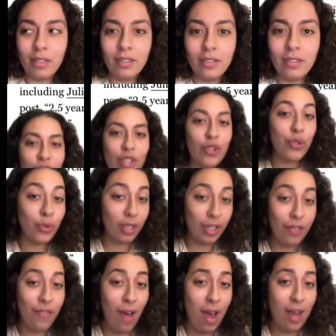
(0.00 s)
dating,
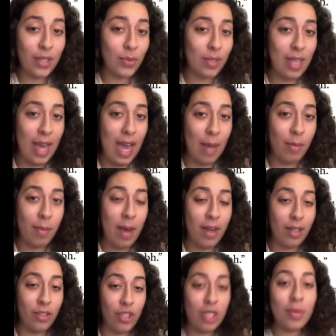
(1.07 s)
marriage, and gender
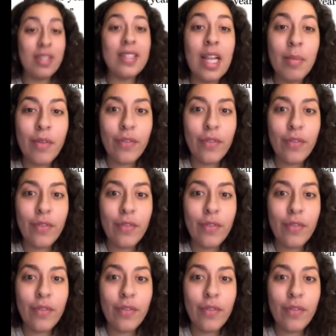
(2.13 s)
roles.